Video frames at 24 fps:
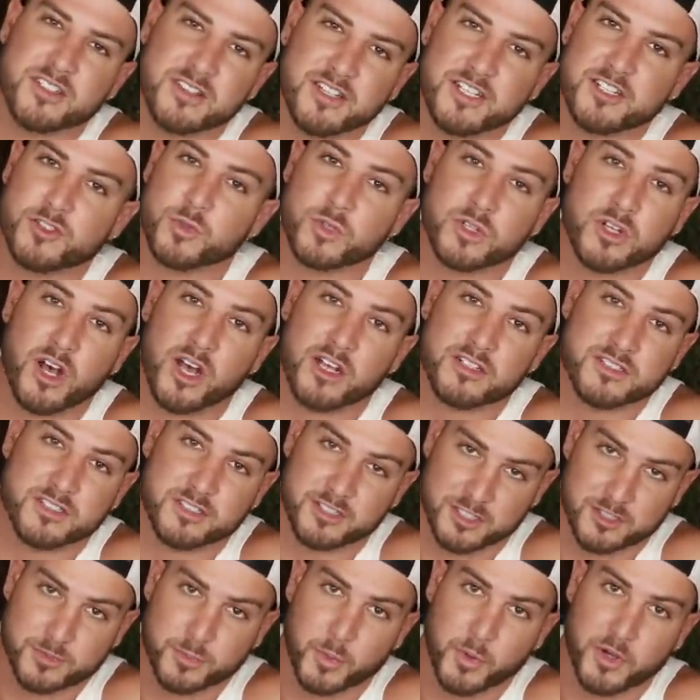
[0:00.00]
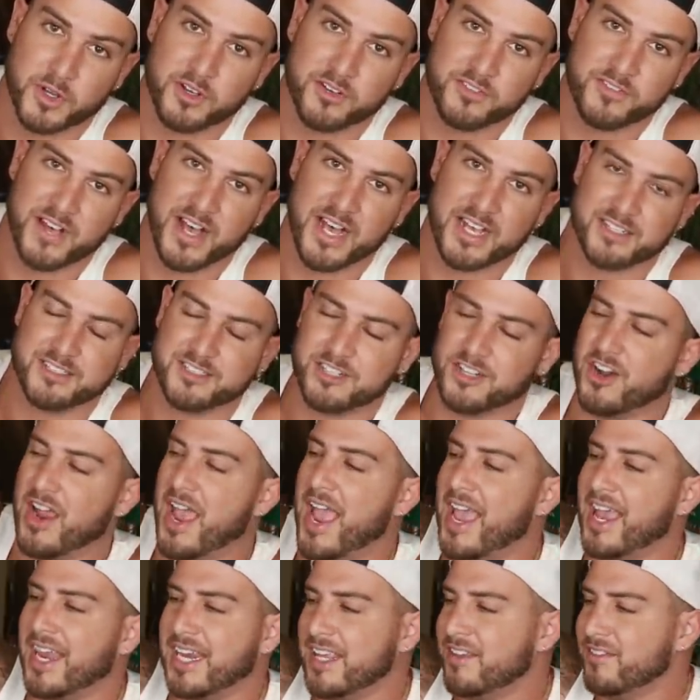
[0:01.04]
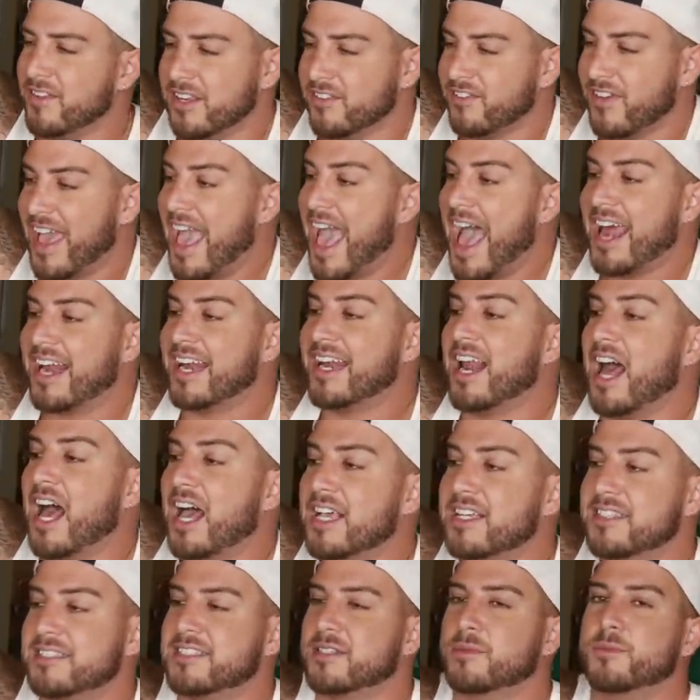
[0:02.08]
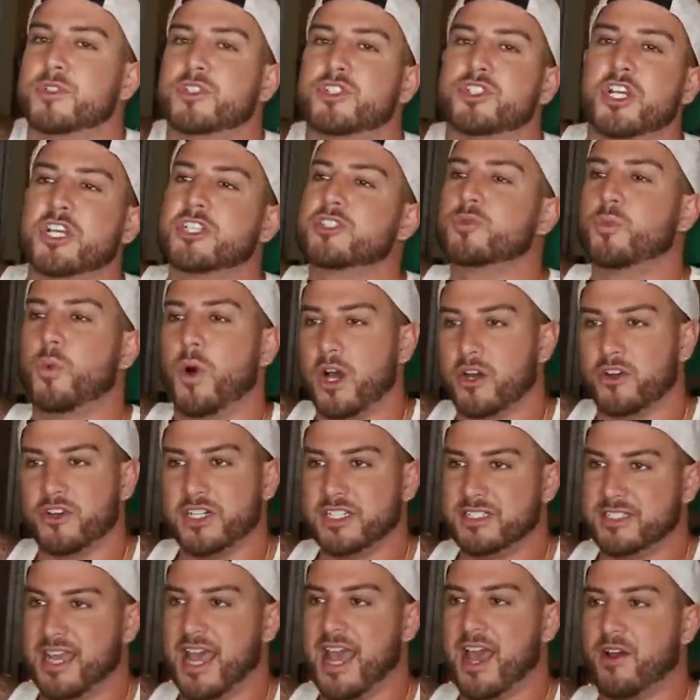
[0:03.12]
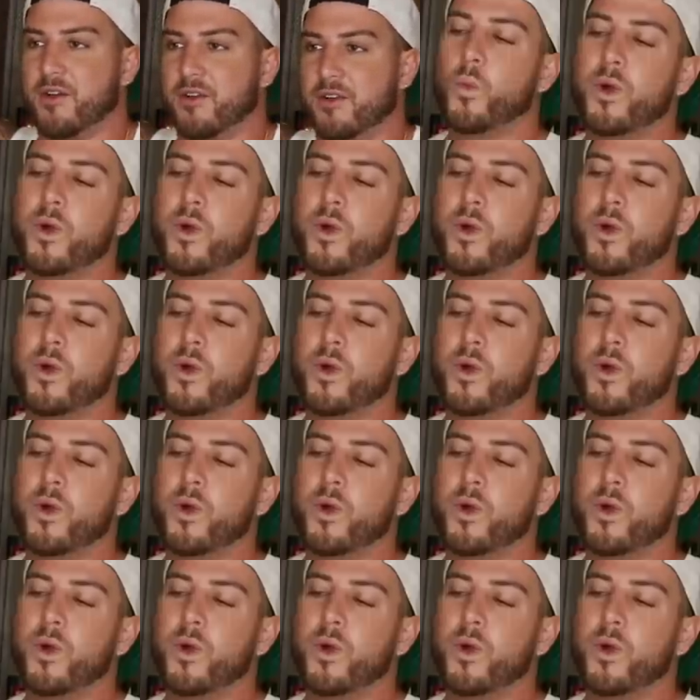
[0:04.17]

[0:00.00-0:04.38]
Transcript: in this would cause it to spoil faster, and even if I added ice, it would just water it down.